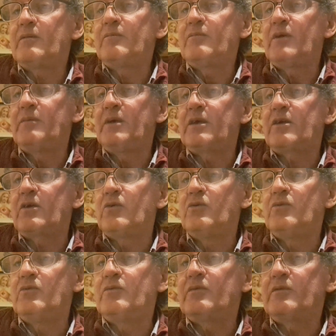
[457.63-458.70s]

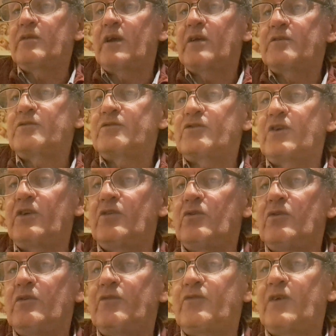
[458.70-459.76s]
Mimikyu, that
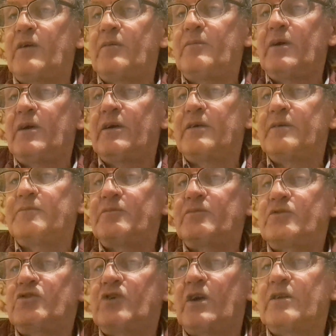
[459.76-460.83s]
3-year-old from
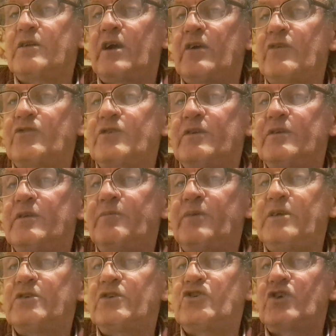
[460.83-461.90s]
John Gosden, he
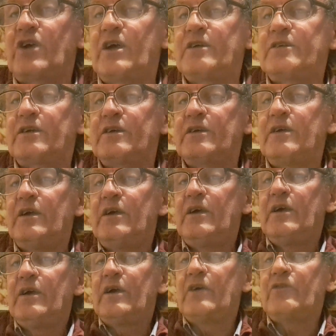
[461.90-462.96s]
beat a Shada,
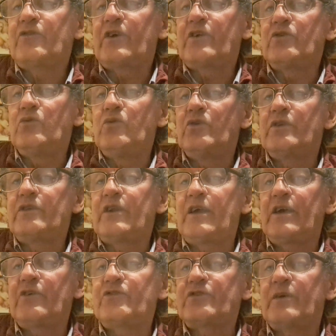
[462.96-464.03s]
as I said, who won it the
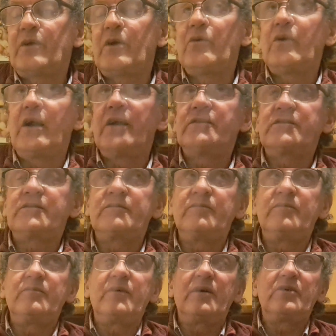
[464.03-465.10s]
last time. Now,
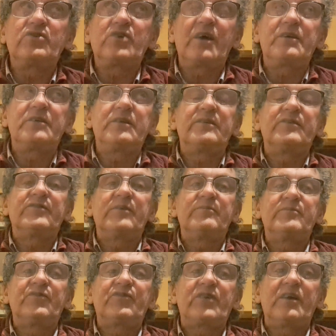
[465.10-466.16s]
Shada didn't seem
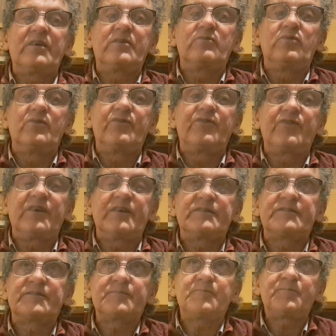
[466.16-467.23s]
to stay at the
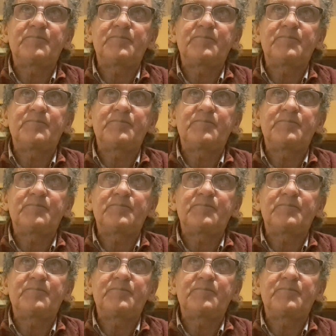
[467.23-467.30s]
1-6.